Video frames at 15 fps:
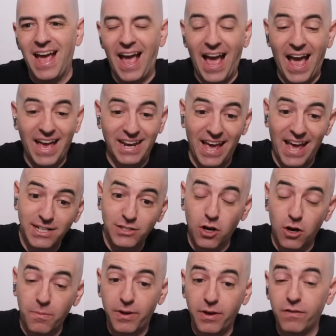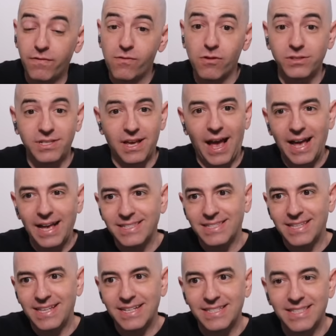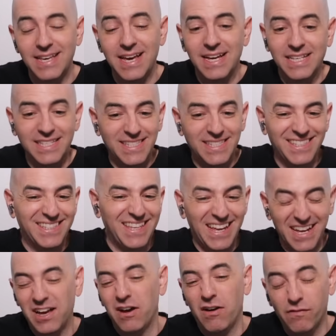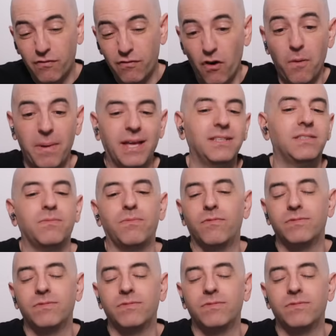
And XRP, of course, has this stink from it